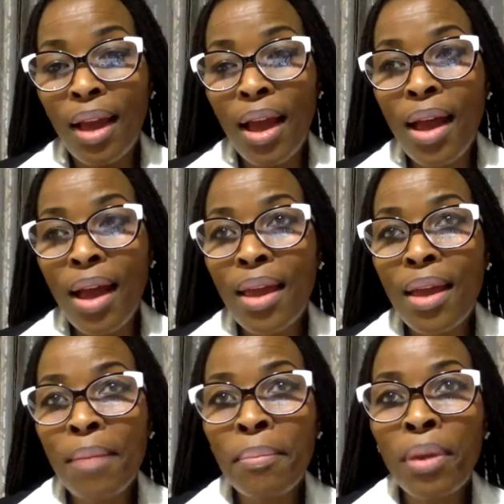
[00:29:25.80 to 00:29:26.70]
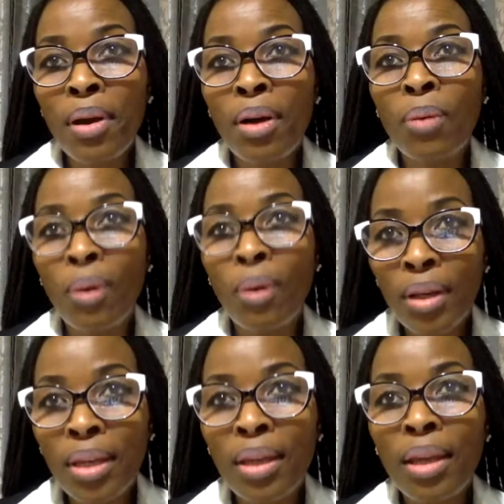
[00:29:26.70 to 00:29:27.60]
I am a
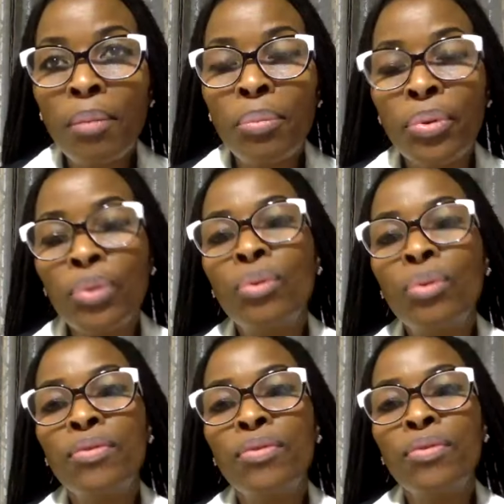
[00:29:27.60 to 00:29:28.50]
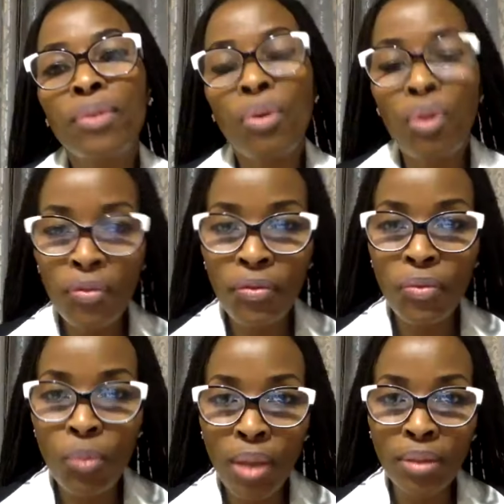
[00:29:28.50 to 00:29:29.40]
walking proof of
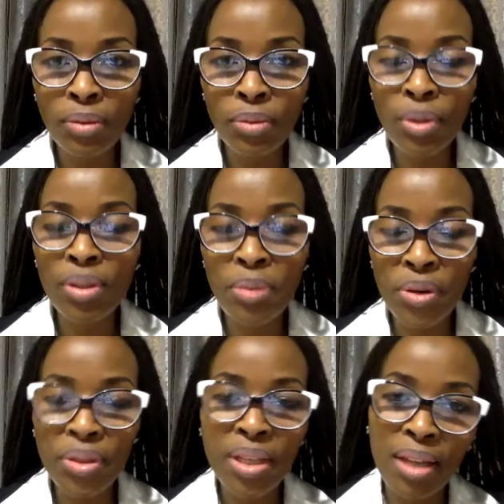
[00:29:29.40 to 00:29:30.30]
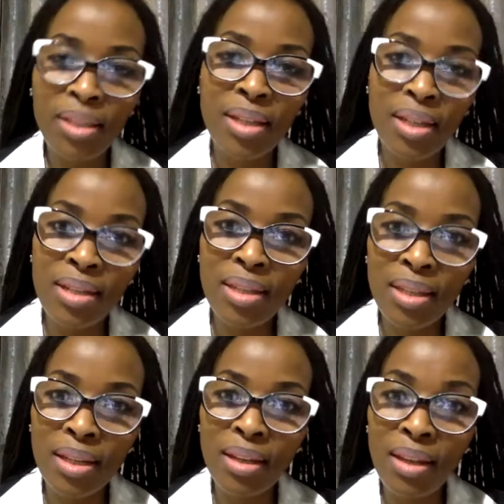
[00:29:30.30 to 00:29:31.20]
what Roxy Marosa anti-aging
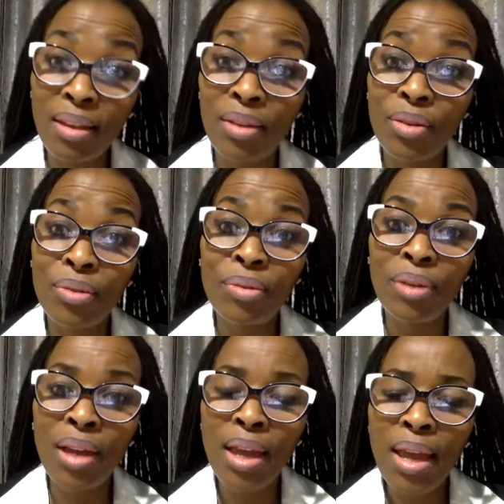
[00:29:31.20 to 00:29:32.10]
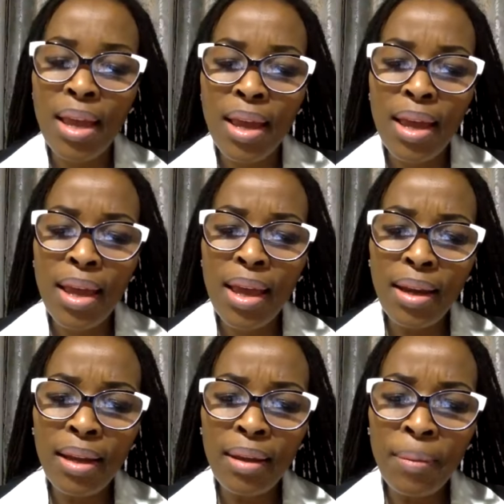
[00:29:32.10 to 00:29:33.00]
skincare can do.
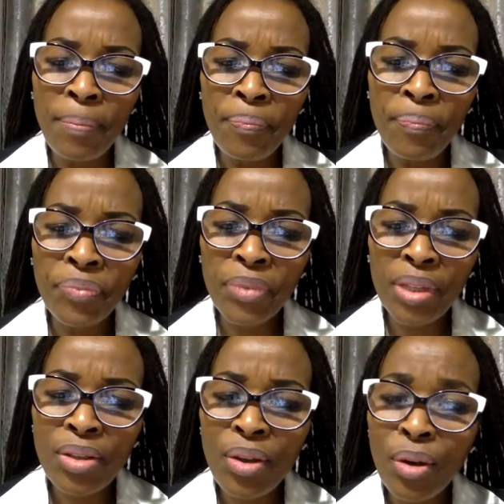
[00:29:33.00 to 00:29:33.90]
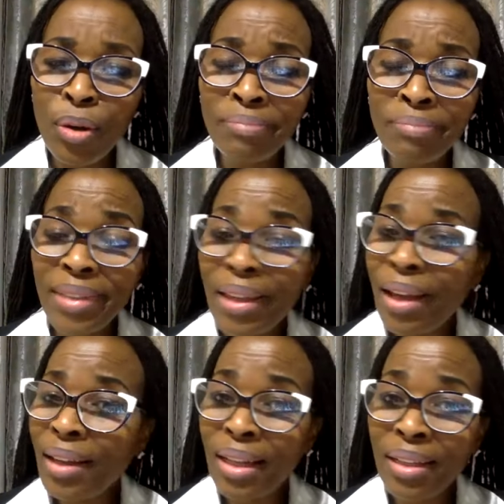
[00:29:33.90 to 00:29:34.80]
And um, so,
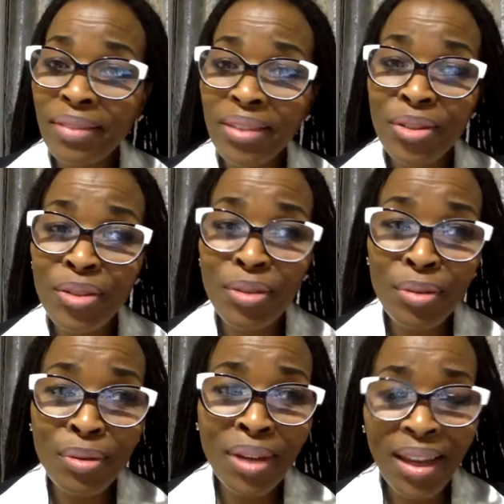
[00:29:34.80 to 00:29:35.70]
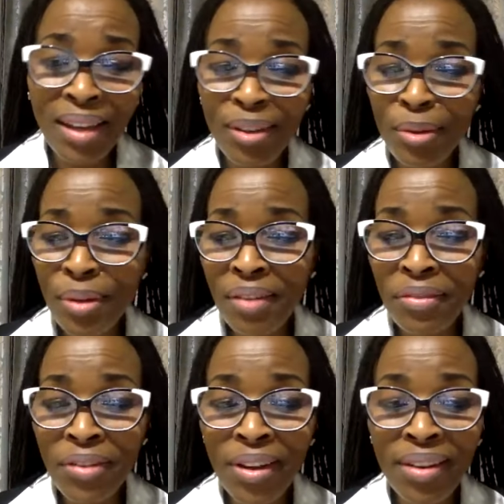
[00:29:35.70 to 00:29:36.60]
yeah, I'll leave it to you and you can
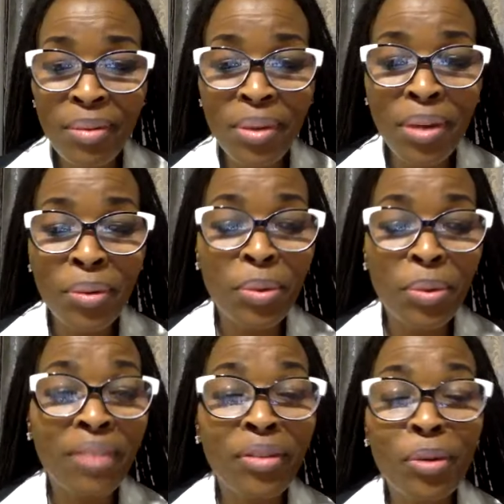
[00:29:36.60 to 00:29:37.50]
fire away with whatever